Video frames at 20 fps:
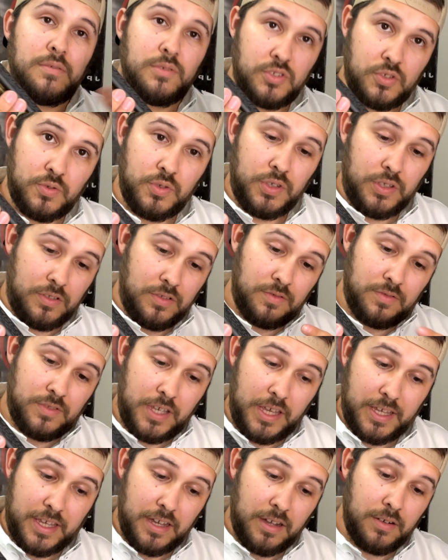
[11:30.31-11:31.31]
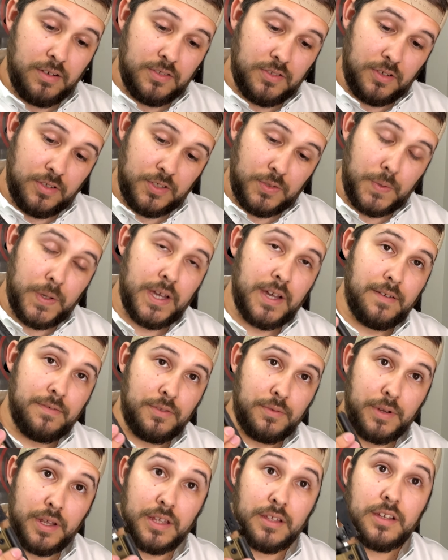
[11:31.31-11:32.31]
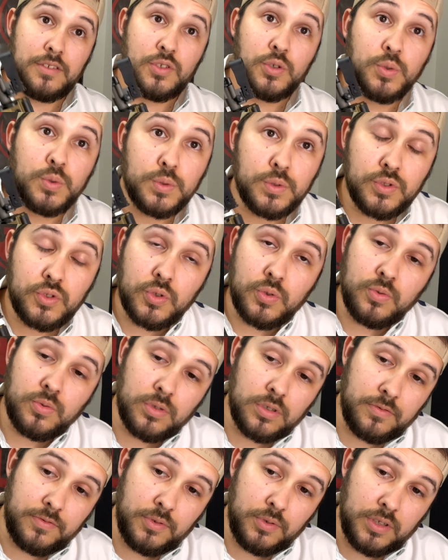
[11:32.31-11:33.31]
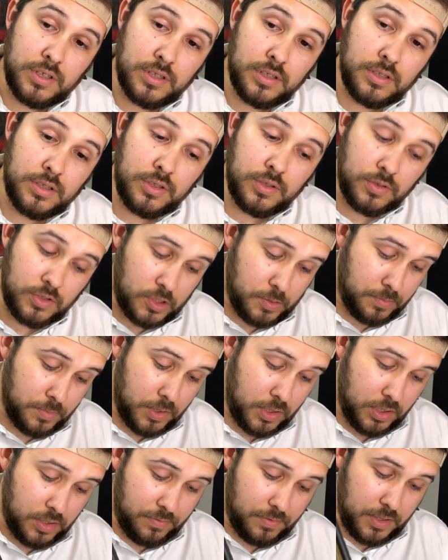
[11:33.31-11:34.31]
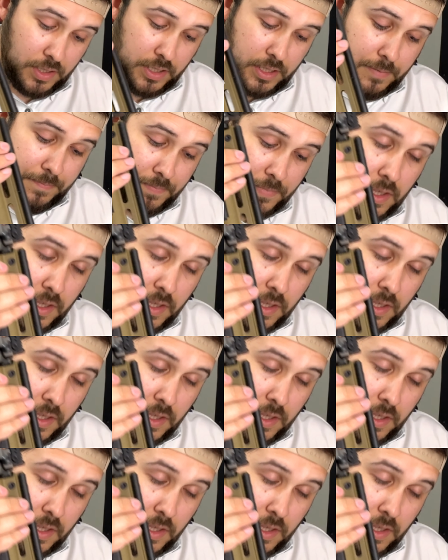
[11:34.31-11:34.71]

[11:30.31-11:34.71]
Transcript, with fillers: which you can take out as long as you have the right tools or if you can use them on the fly.